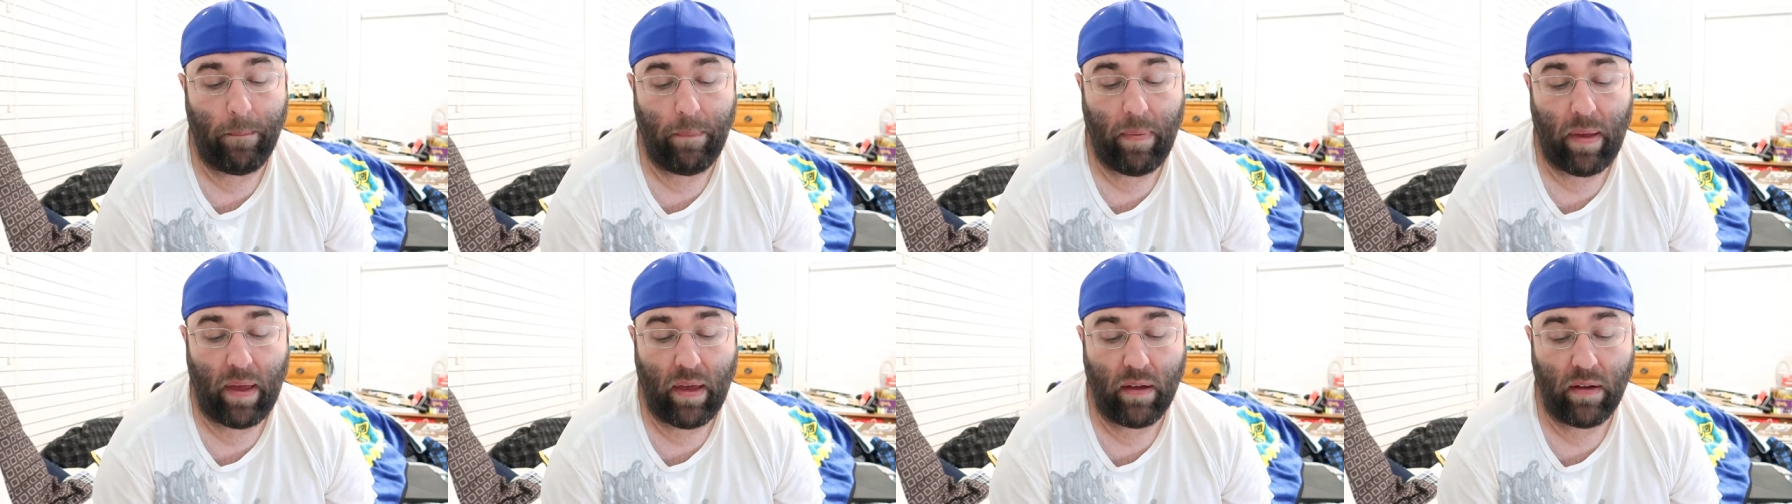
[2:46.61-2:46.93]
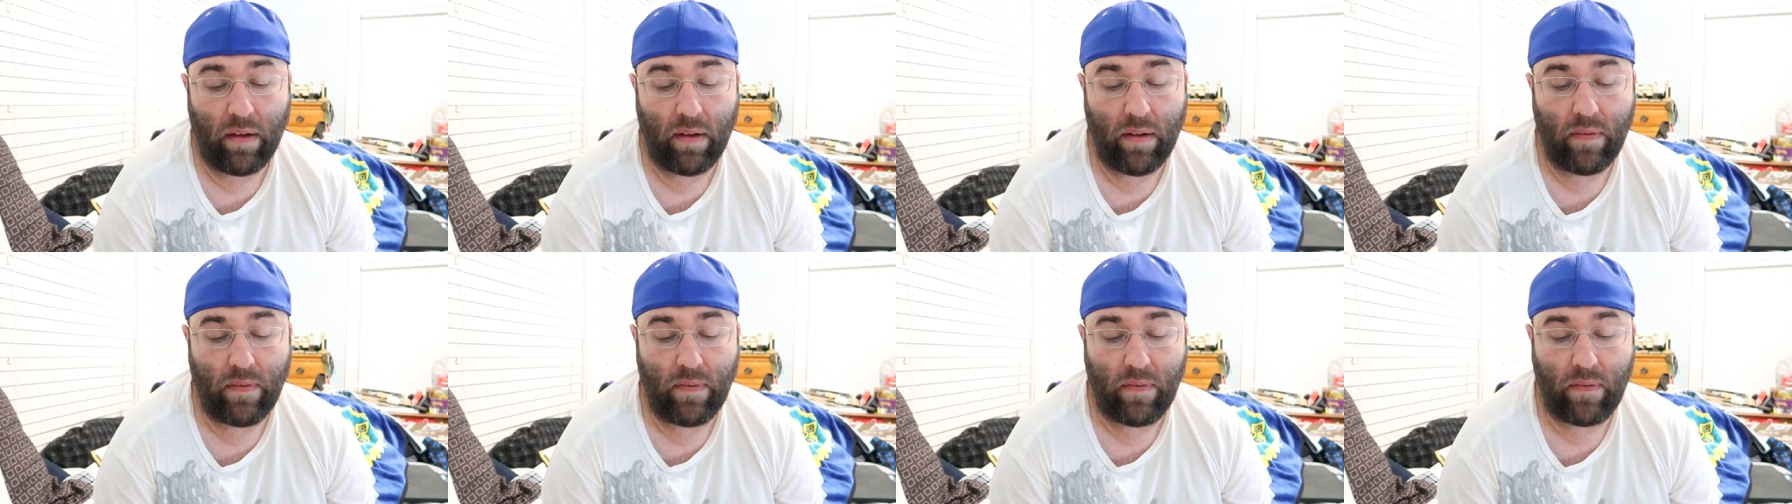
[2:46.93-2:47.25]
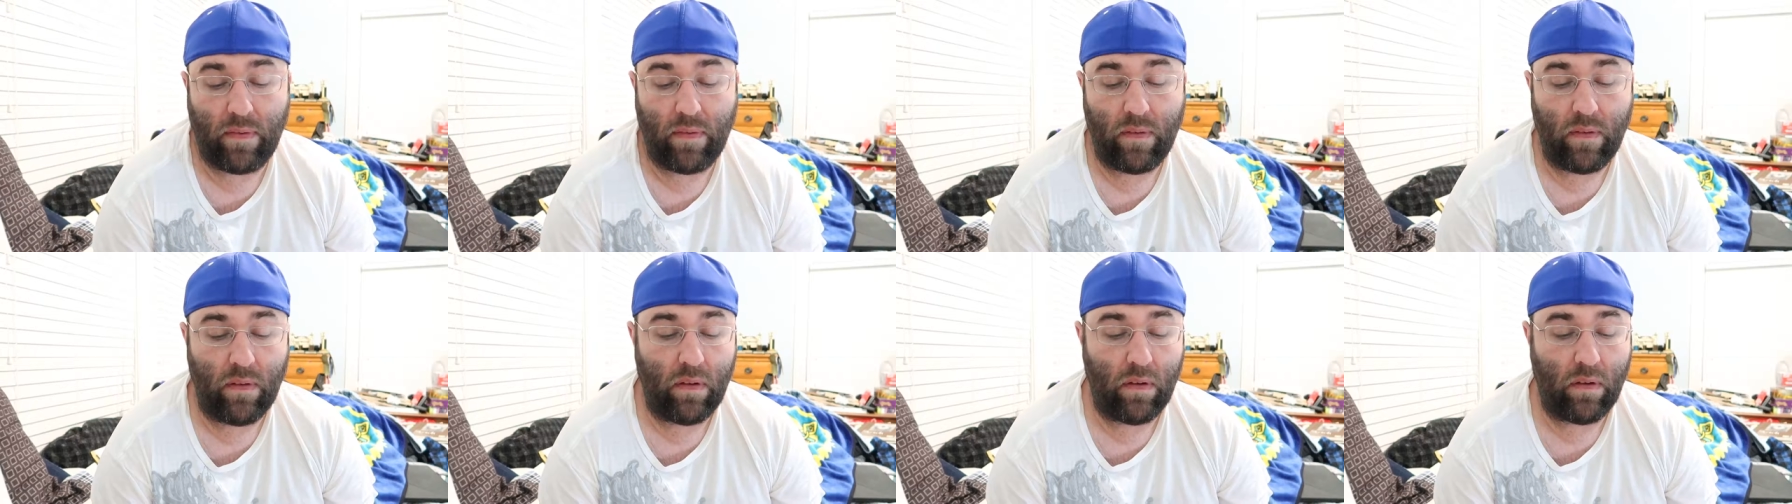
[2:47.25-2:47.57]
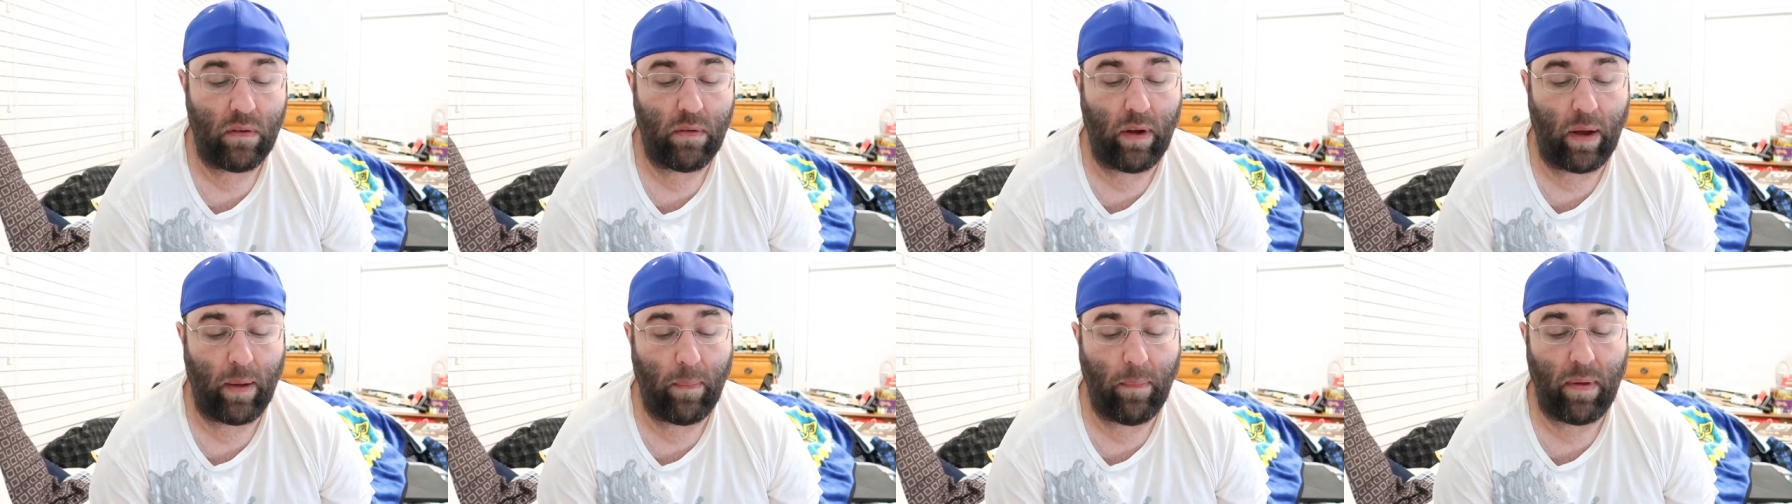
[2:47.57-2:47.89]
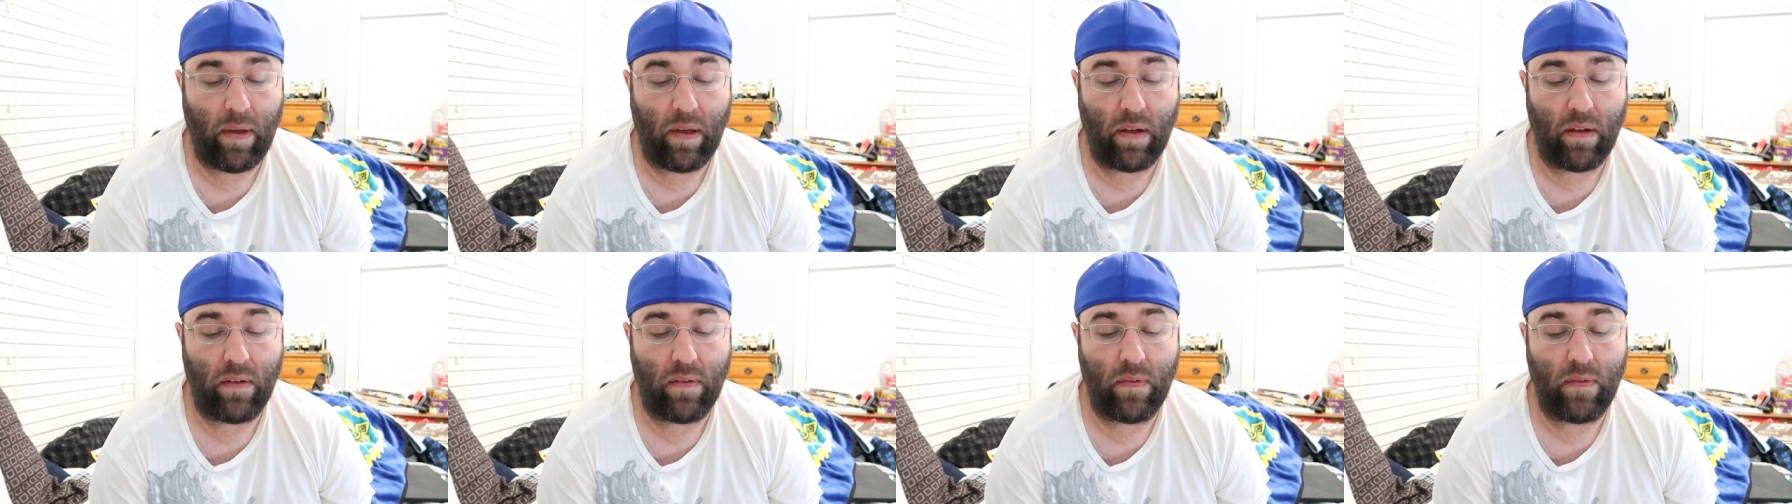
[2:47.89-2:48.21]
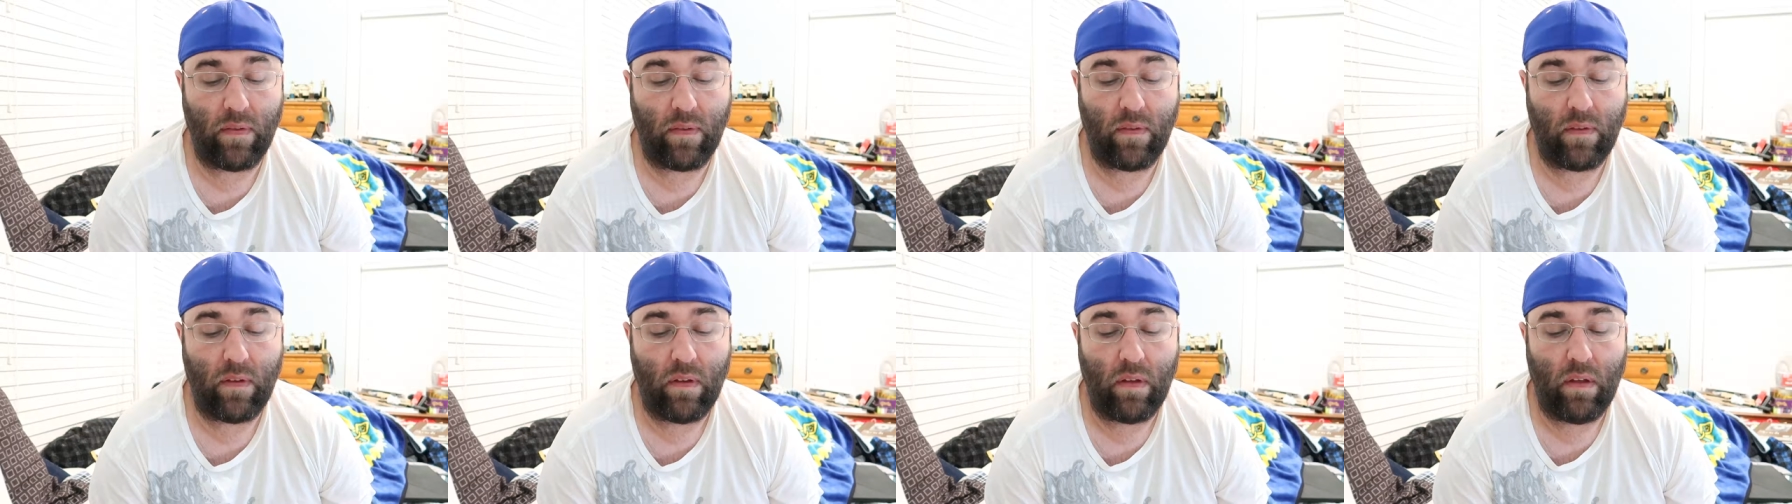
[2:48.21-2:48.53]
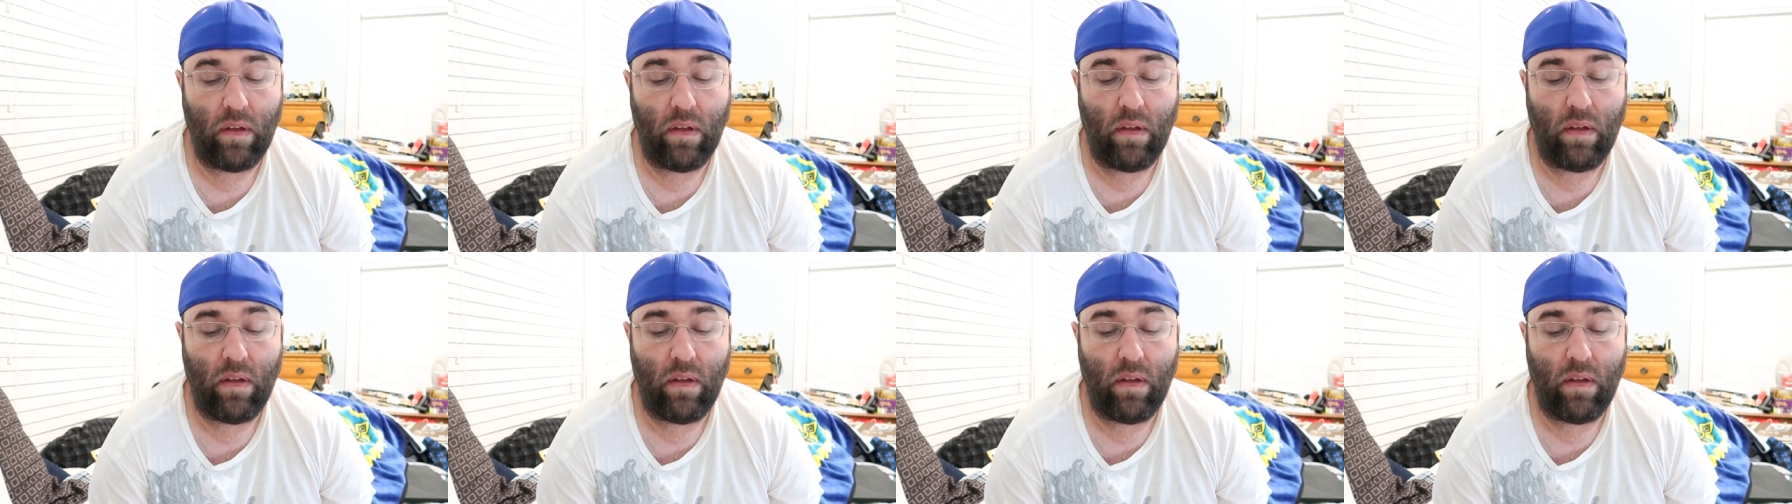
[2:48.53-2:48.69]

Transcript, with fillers: parents, grandparents,